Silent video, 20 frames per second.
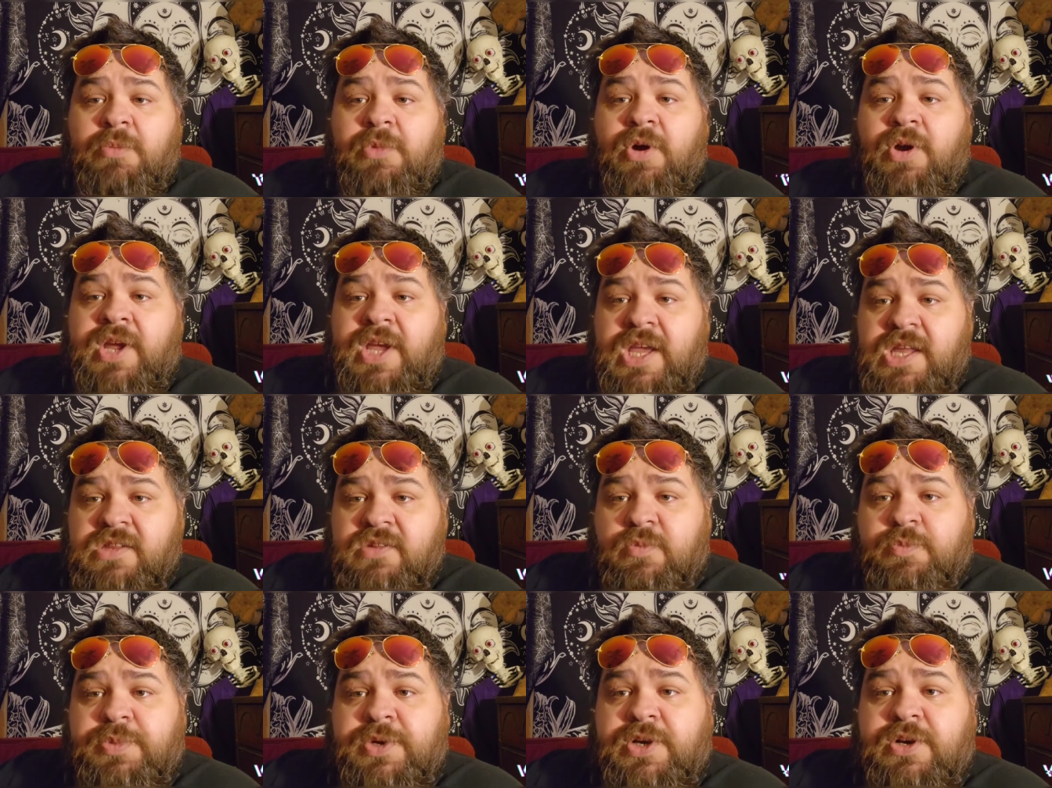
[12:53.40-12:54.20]
about
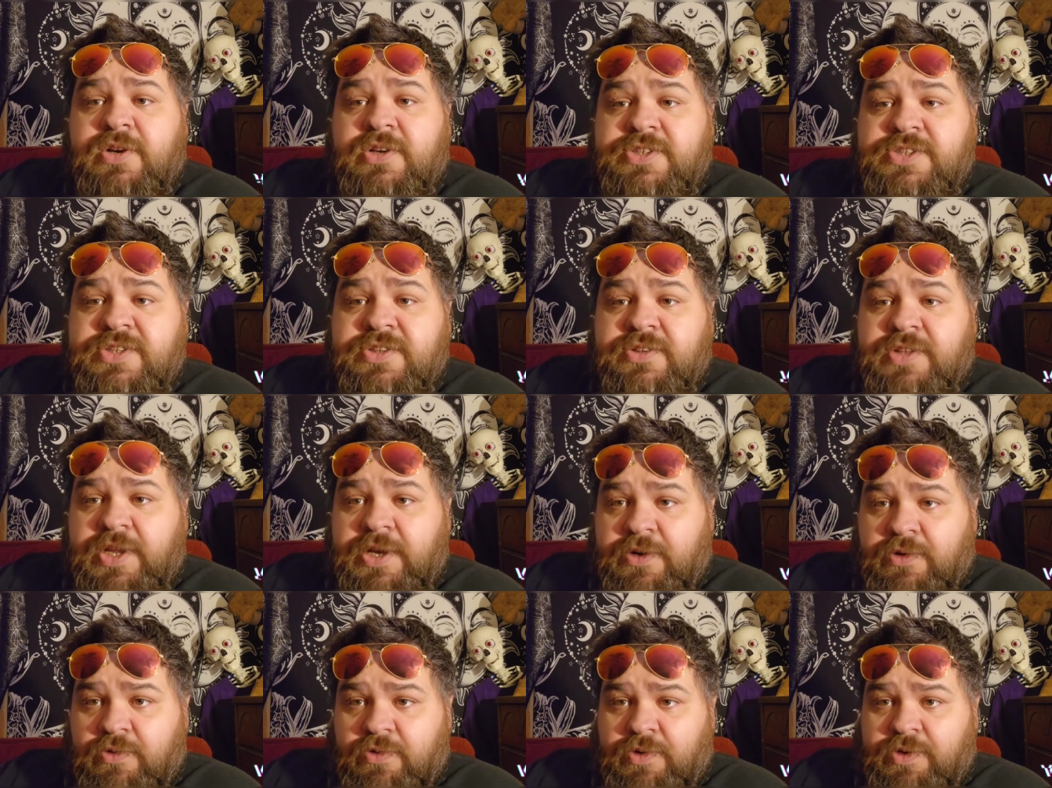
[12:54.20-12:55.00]
Hazel Pearson
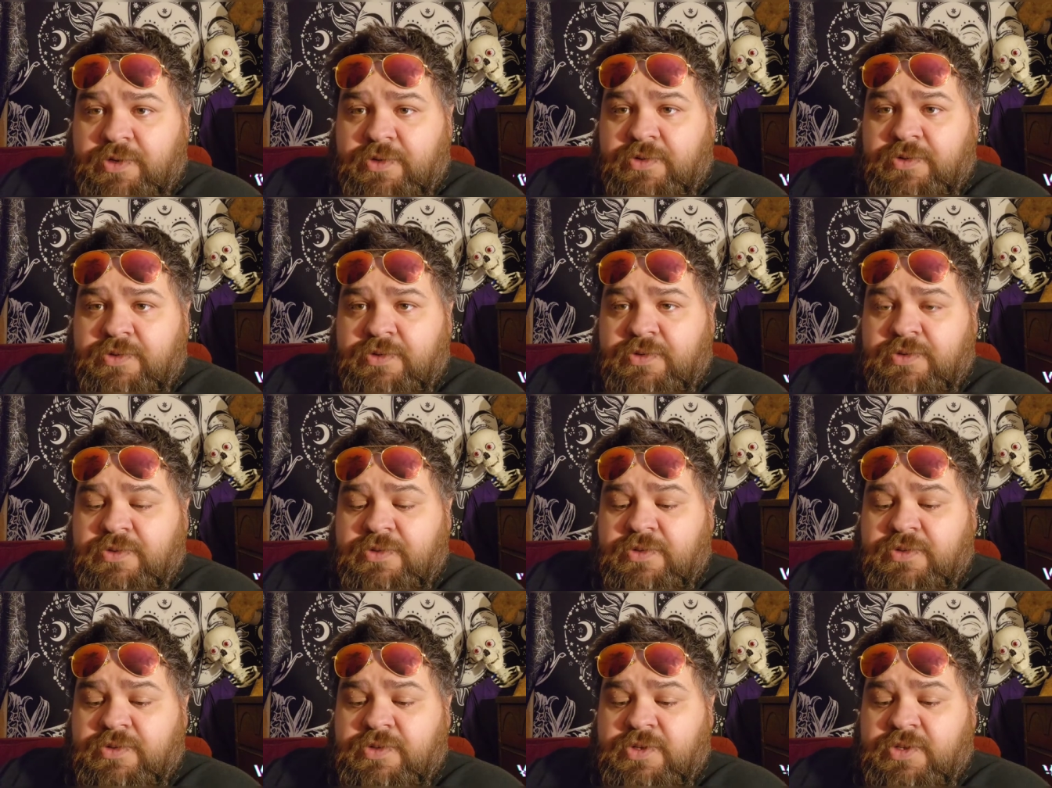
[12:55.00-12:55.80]
later on.
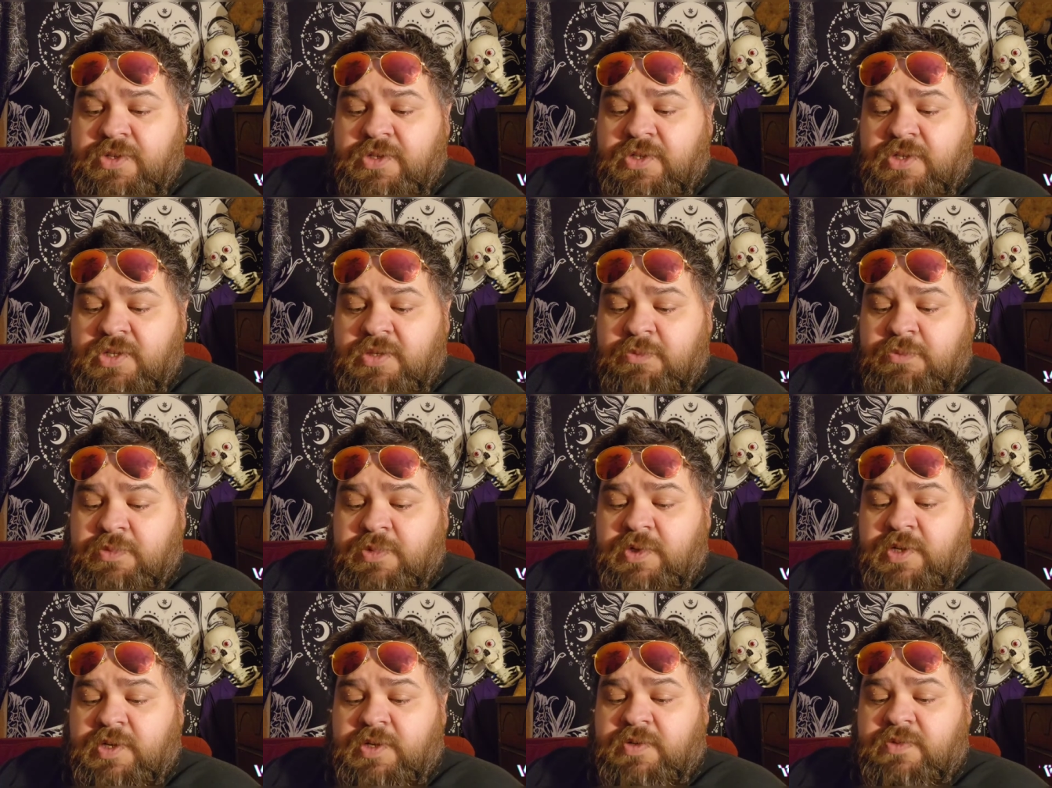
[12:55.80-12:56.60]

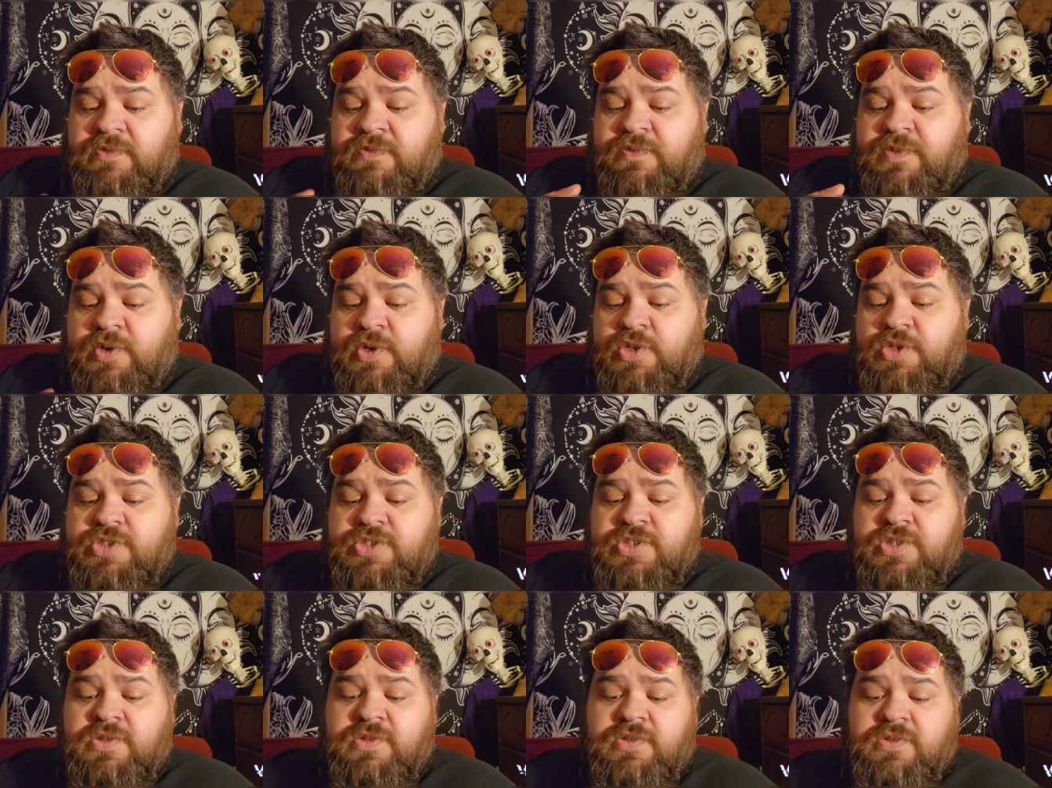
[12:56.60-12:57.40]
But first,